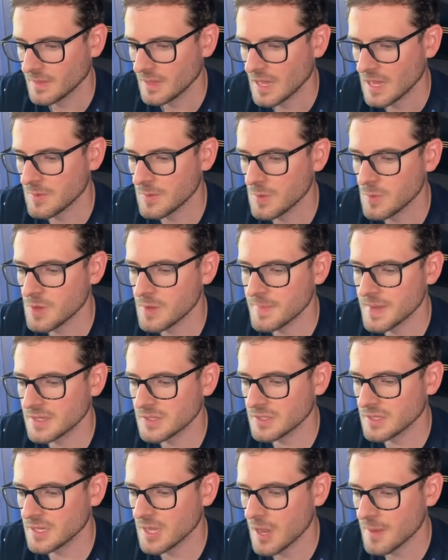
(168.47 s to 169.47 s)
And we want to
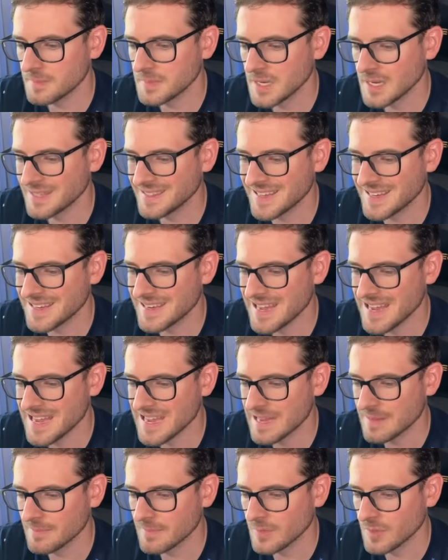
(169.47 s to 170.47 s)
basically update the
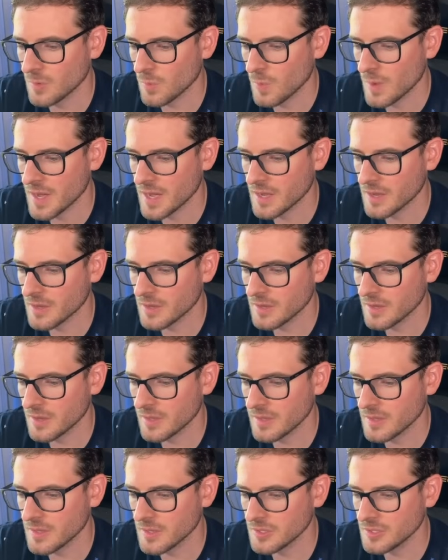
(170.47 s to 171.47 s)
name where
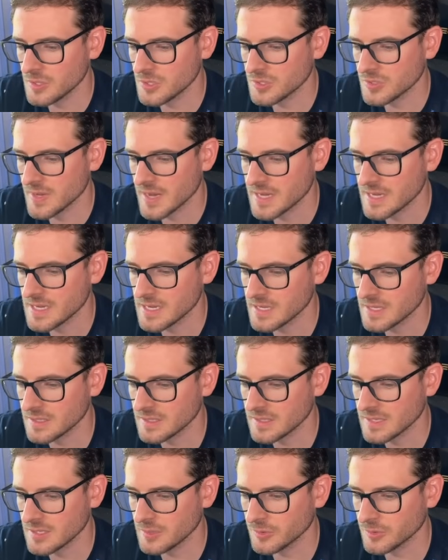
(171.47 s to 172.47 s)
the user ID is
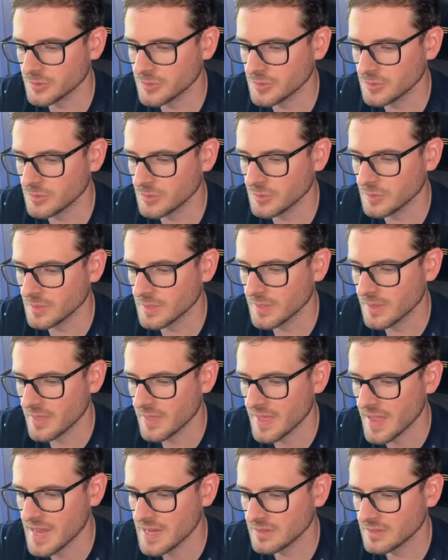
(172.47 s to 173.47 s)
equal to
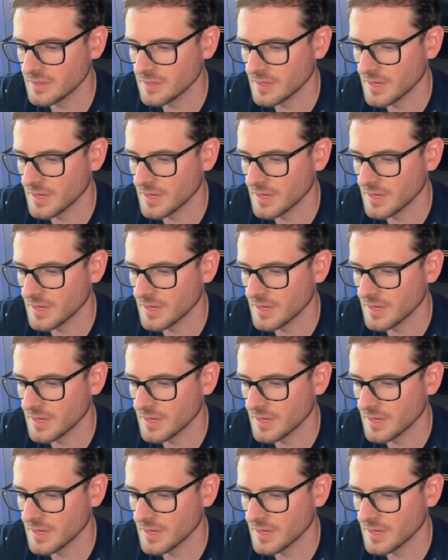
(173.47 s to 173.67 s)
that.